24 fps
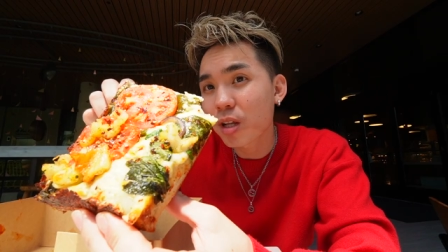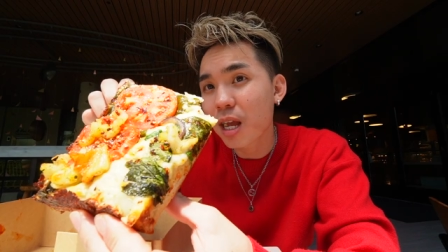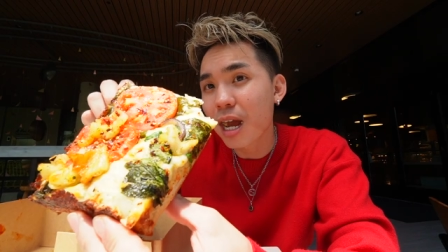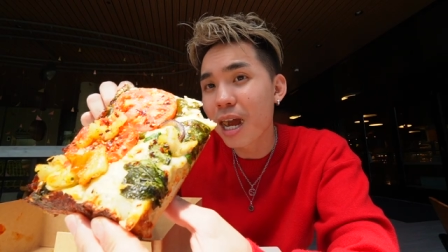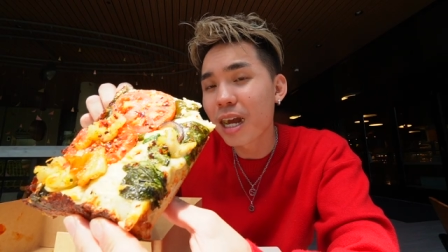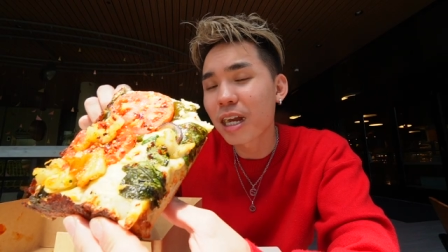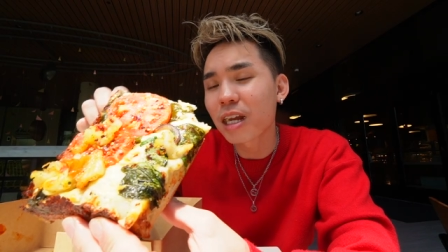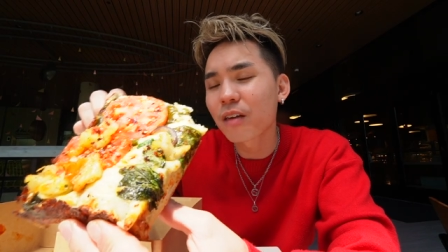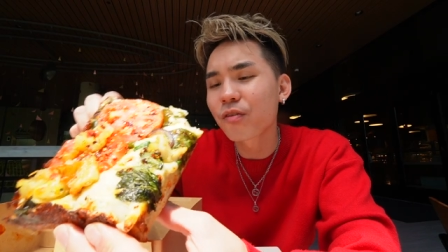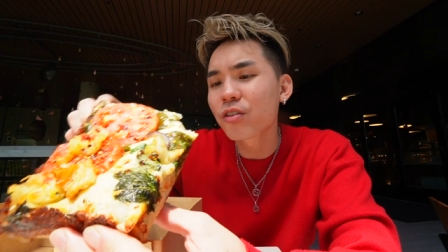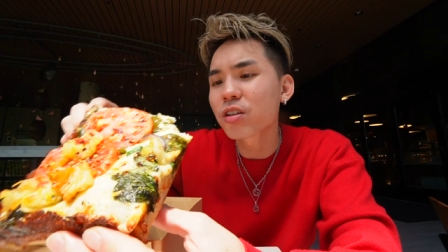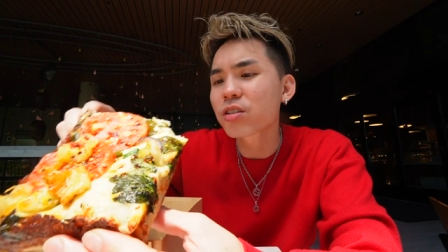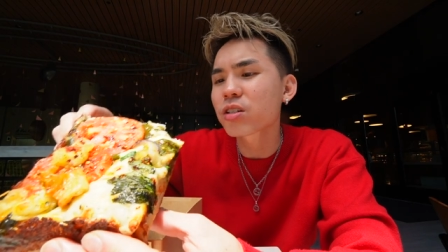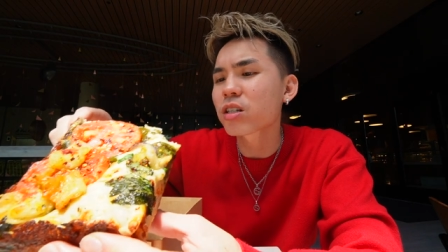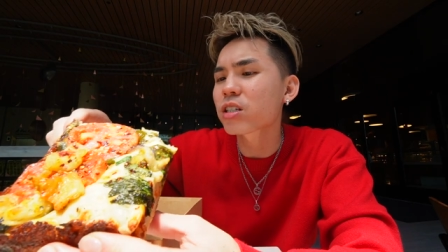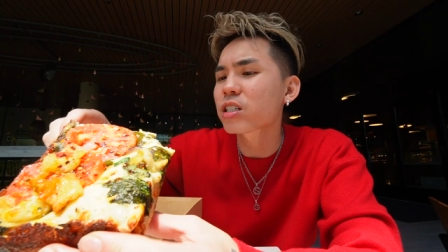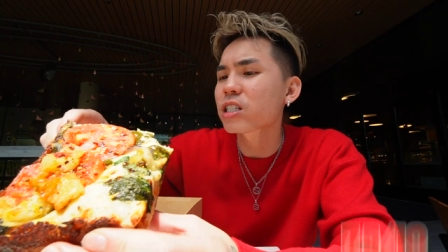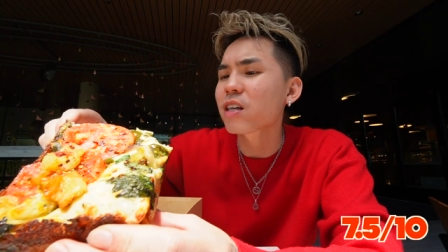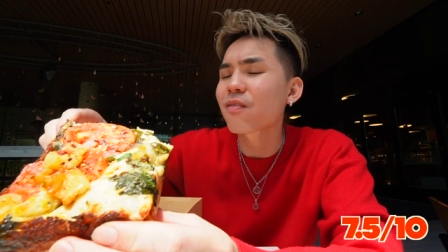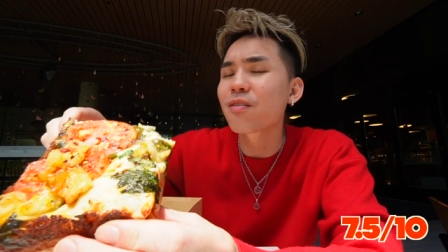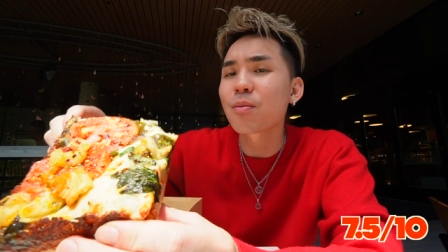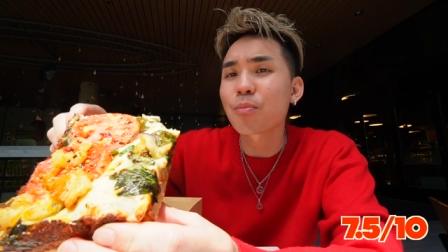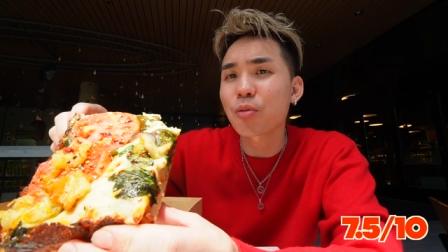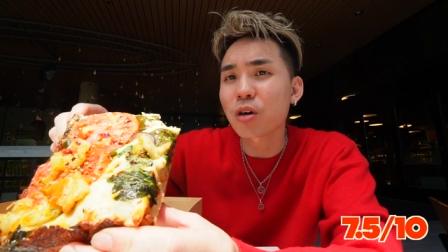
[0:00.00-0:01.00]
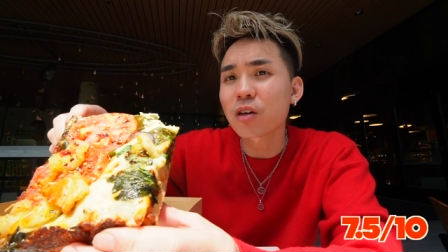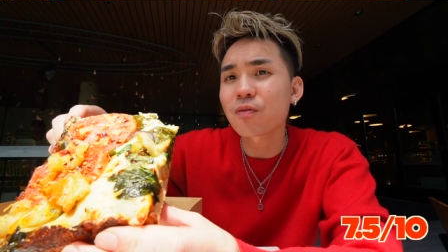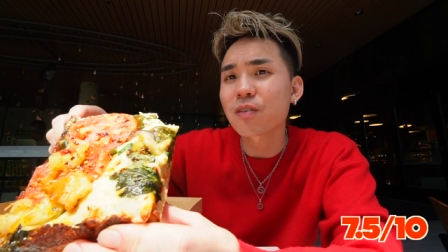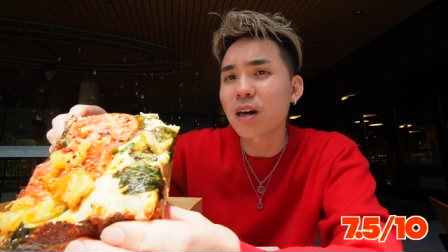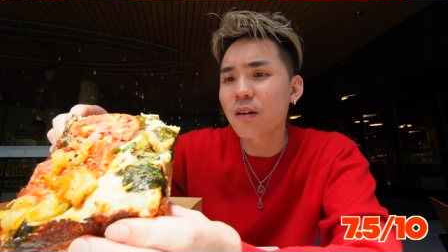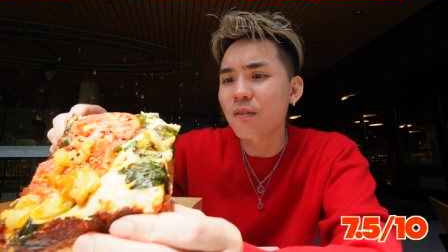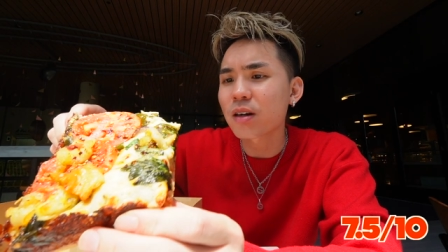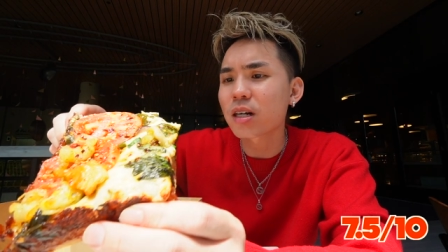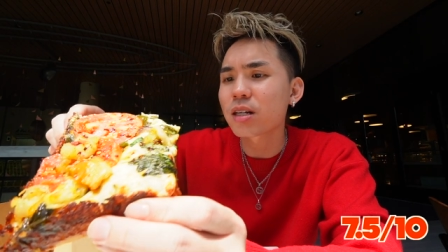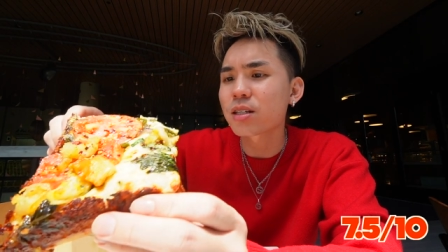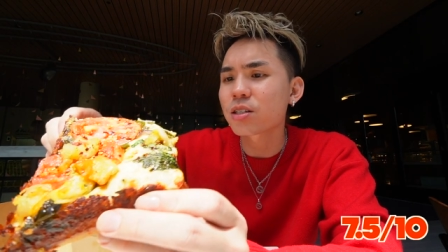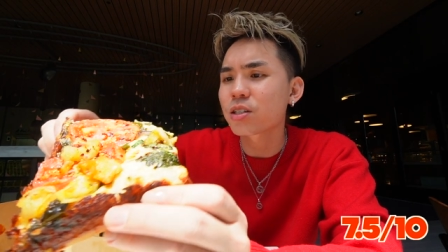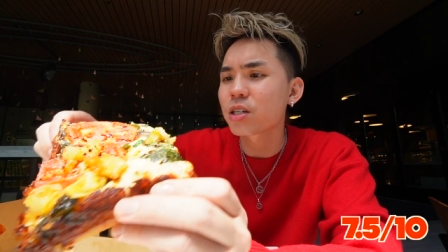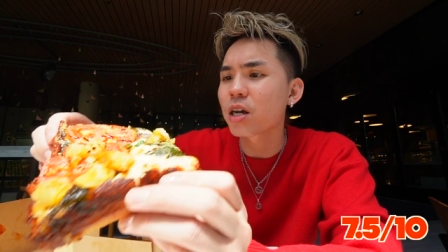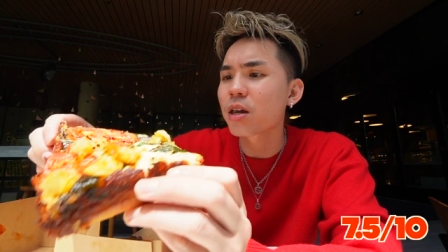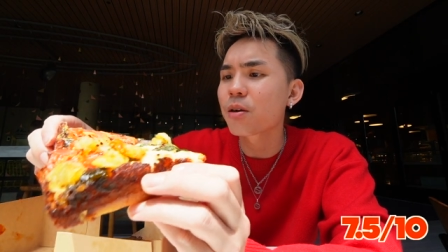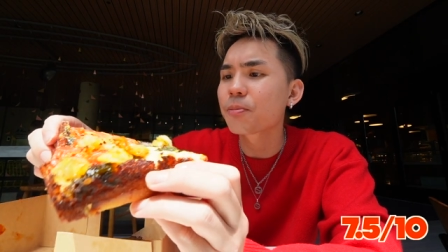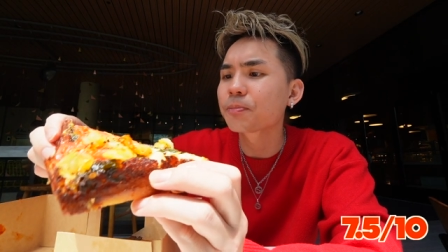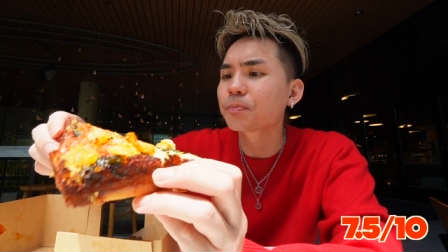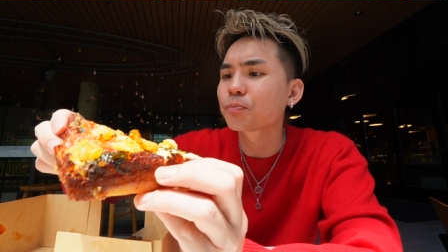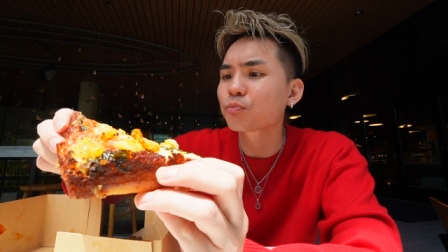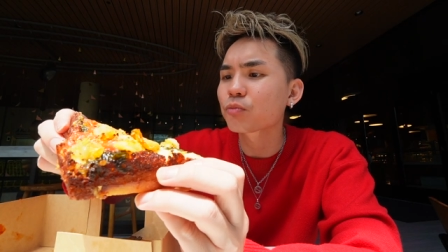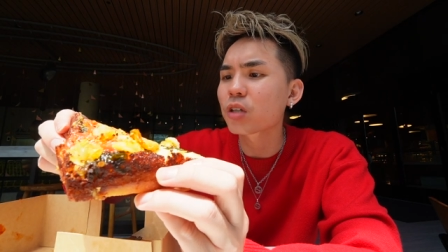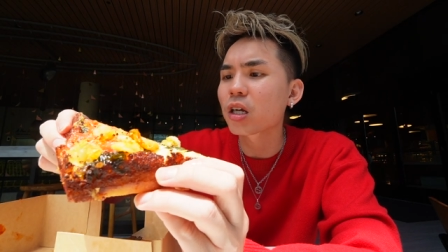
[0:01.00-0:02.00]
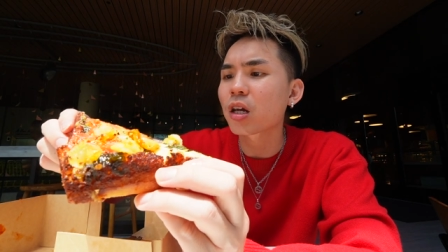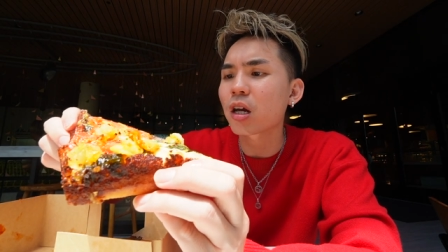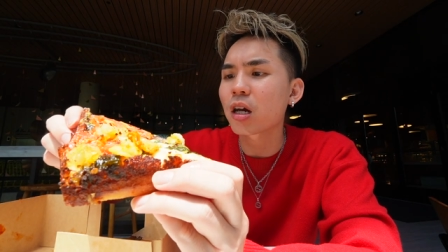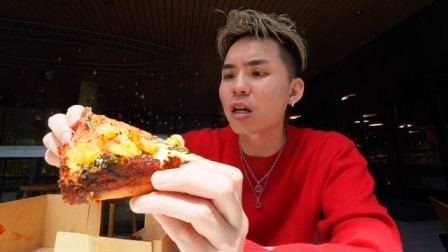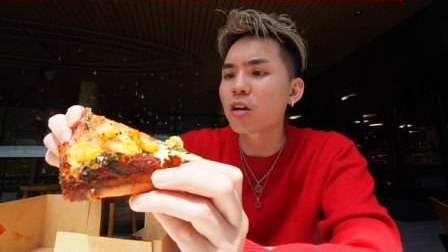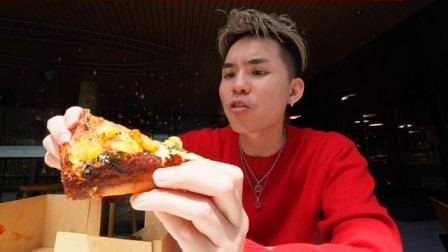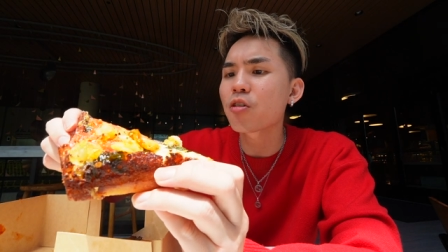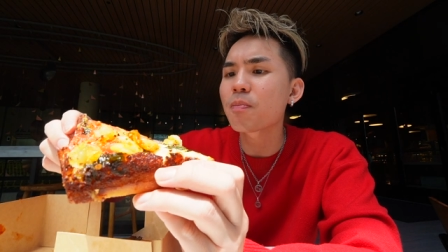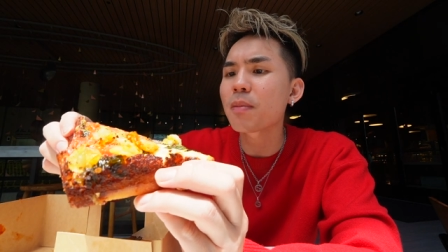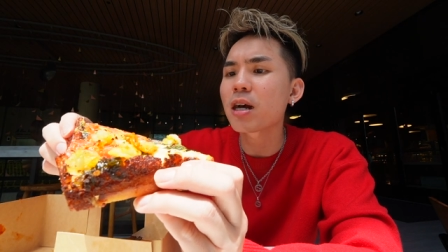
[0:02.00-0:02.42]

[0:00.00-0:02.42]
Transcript: I give this a seven point five out of ten. It kind of